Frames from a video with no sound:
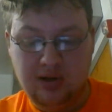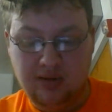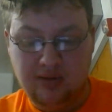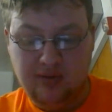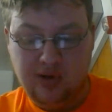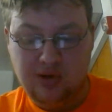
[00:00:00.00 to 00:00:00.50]

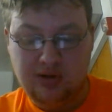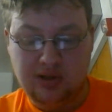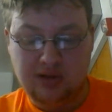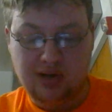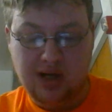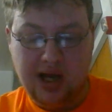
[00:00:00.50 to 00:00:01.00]
refute the
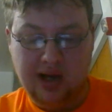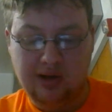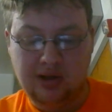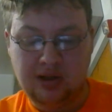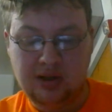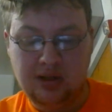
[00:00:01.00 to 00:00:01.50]
lie
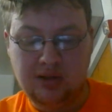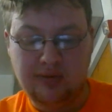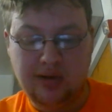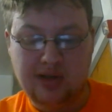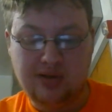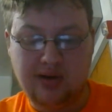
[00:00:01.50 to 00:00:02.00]

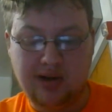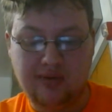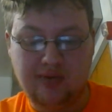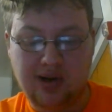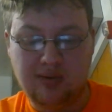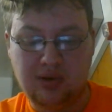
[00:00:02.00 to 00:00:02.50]
Rey's
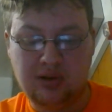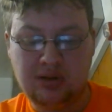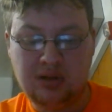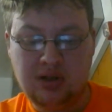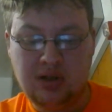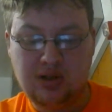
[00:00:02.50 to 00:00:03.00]
grandfather
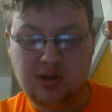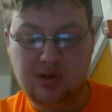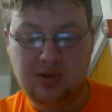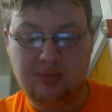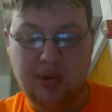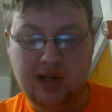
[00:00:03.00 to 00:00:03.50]

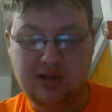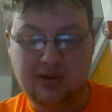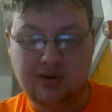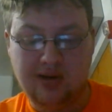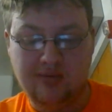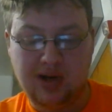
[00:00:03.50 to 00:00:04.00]
told Ben's
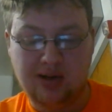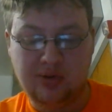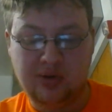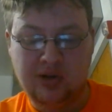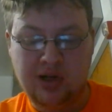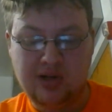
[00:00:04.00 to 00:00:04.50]

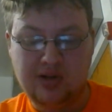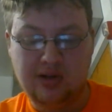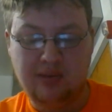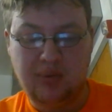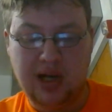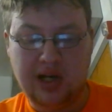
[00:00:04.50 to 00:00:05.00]
grandfather so
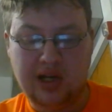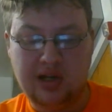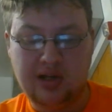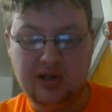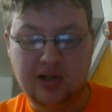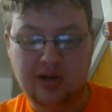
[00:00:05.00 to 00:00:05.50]
many
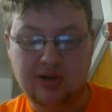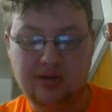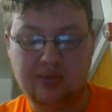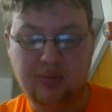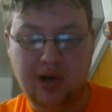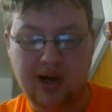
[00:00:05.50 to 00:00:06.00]
years
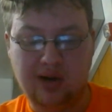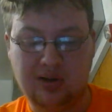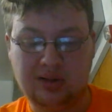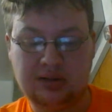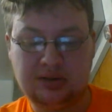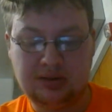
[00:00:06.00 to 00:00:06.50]
prior.
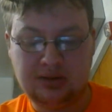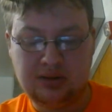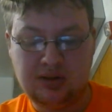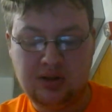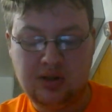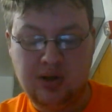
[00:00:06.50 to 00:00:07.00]

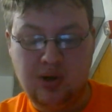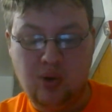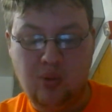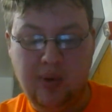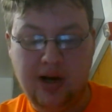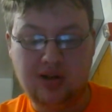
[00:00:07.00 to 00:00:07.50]

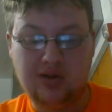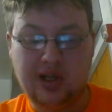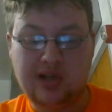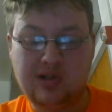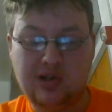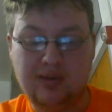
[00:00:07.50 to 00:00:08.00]
Weirdly,
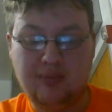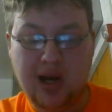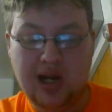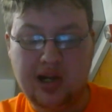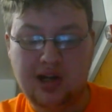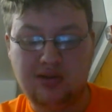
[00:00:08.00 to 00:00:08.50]
so
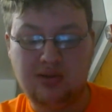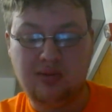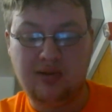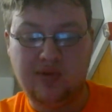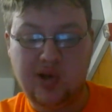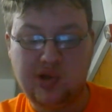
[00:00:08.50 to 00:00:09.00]
many of the
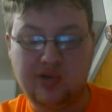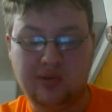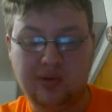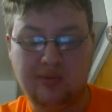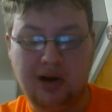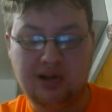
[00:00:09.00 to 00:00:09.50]
reviews for
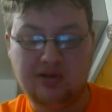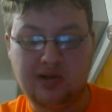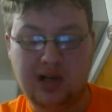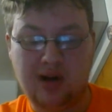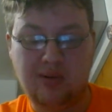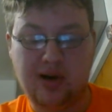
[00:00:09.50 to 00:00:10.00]
The Rise of
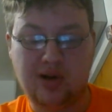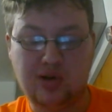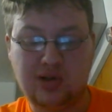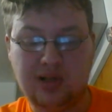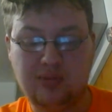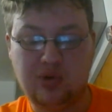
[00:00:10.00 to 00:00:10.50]
Skywalker
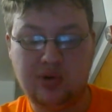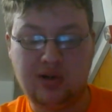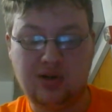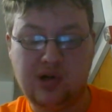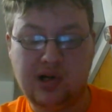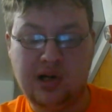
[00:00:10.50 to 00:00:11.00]
seem to
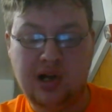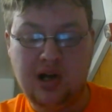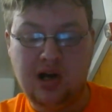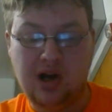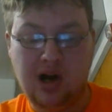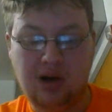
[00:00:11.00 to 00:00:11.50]
ignore
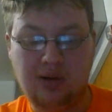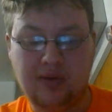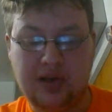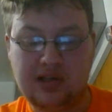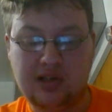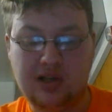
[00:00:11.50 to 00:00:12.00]
all of
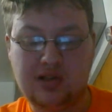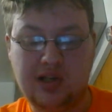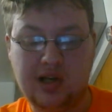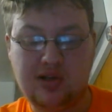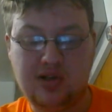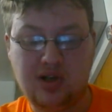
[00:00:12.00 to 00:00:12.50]
this,
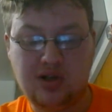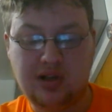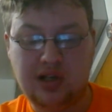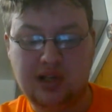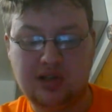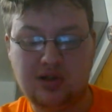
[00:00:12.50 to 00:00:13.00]
instead
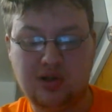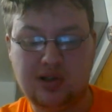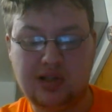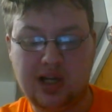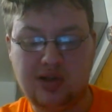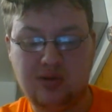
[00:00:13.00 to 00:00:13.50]
choosing to
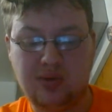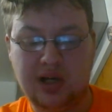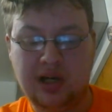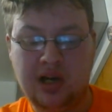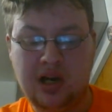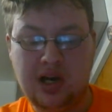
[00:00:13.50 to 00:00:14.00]
essentially
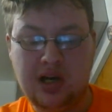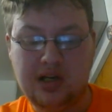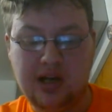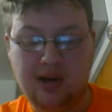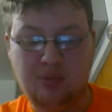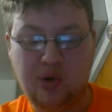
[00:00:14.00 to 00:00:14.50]

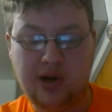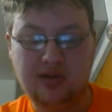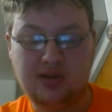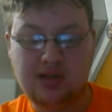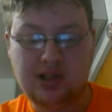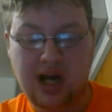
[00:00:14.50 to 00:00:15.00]
take
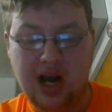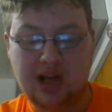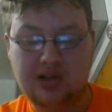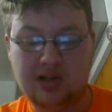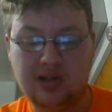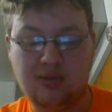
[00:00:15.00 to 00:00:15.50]
pointless
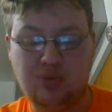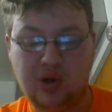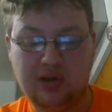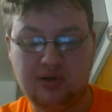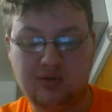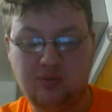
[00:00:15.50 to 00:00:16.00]
sides in a
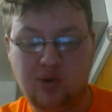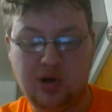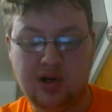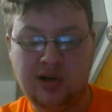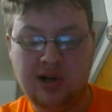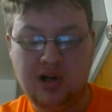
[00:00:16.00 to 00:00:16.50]
pointless war